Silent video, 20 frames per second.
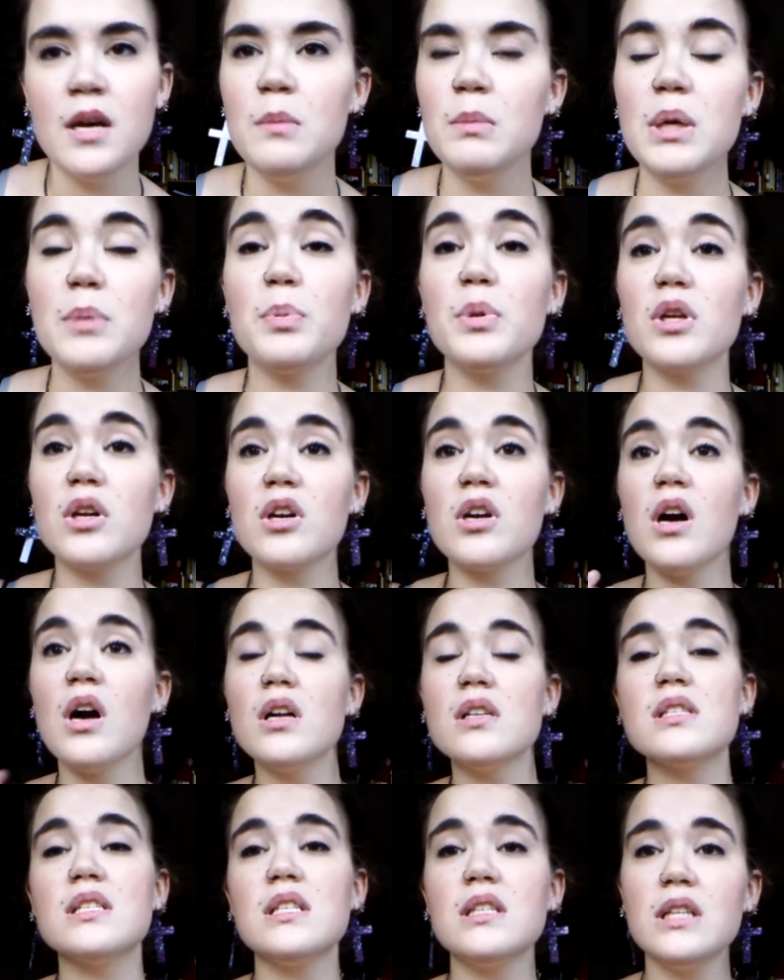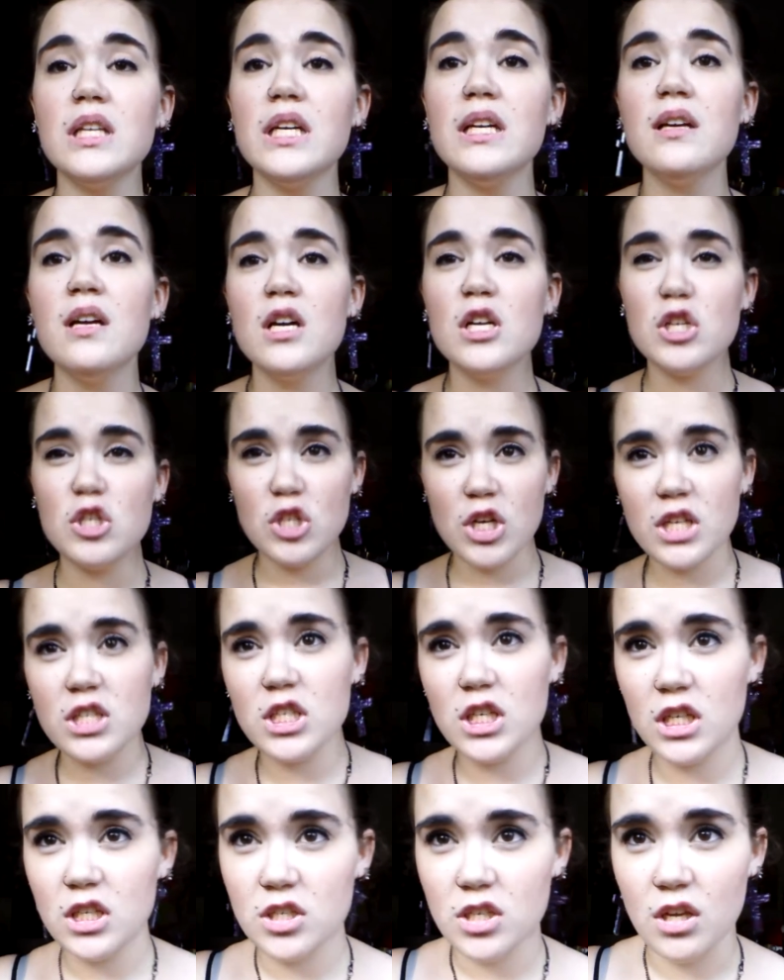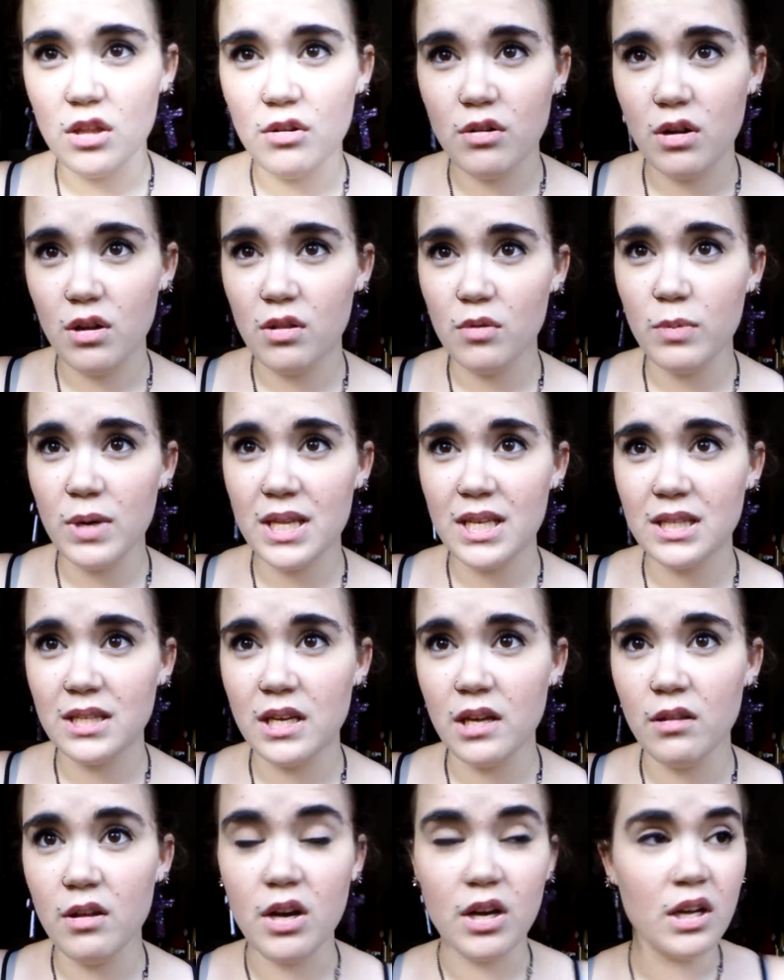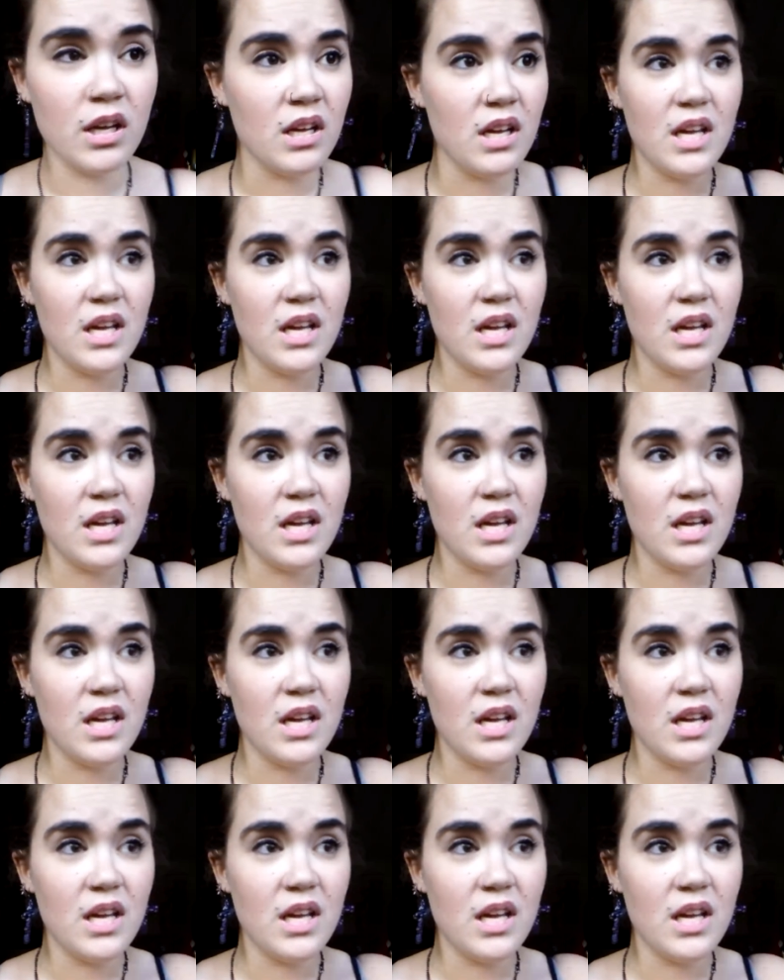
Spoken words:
People are constantly judging each other on the way that they look.